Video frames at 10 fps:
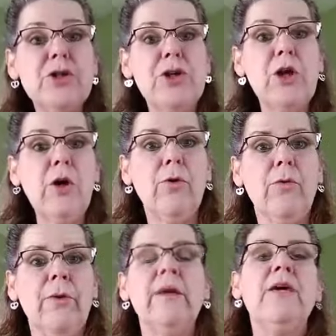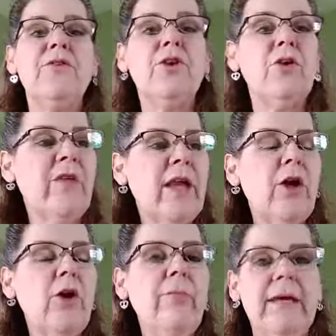to you, the
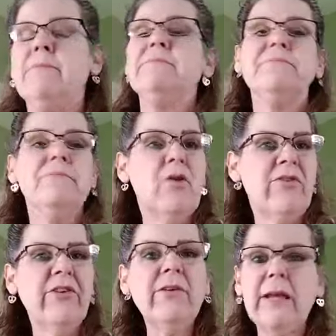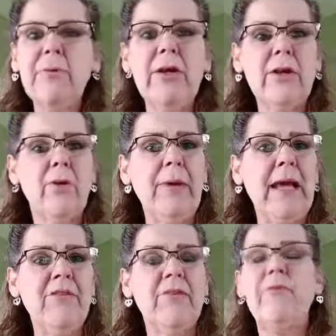human. Certainly put in your
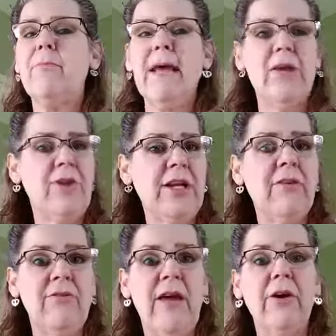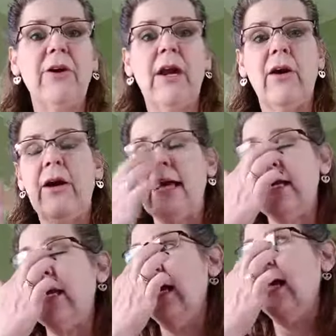pet's information, his
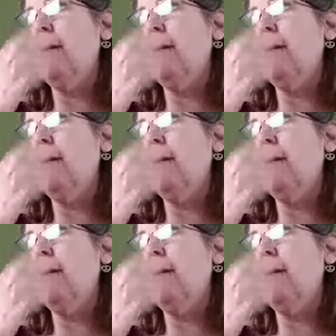veterinarian,